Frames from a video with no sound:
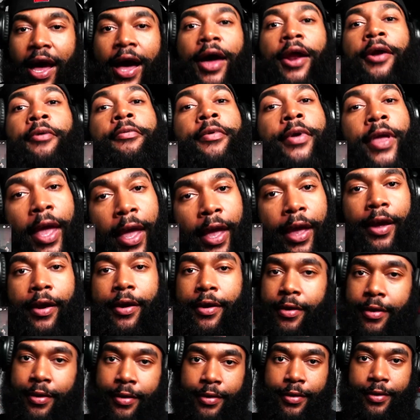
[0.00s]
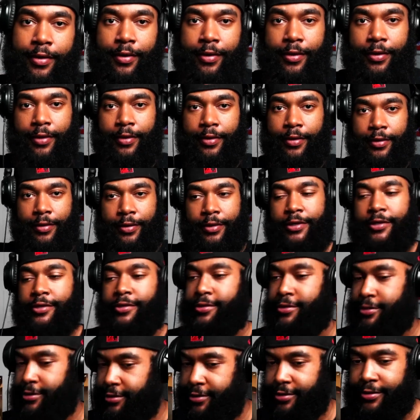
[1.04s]
I don't care. Nigga, I was
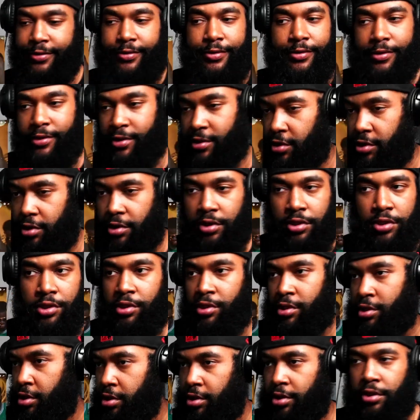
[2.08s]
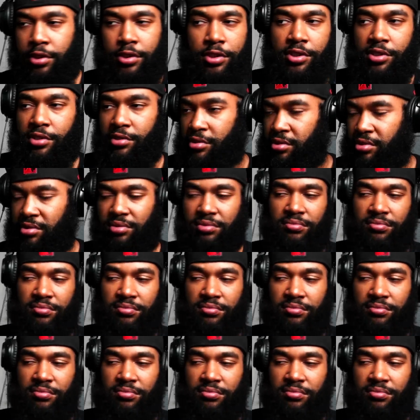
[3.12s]
down, but I'm headed to the top right now.